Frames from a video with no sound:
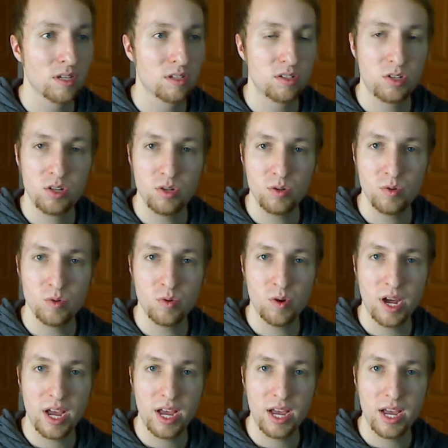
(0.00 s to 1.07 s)
to
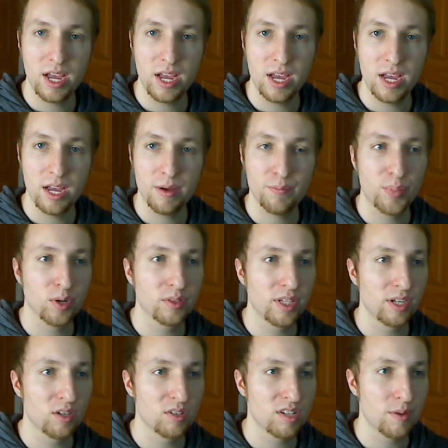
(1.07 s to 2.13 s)
a
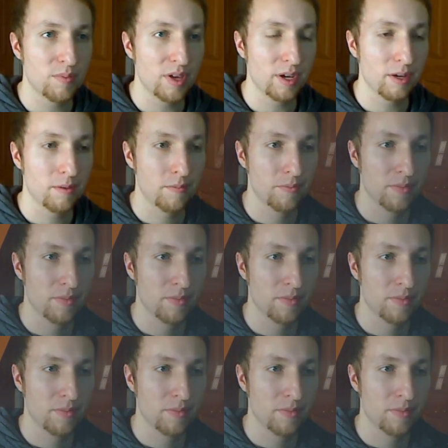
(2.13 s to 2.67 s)
building or something.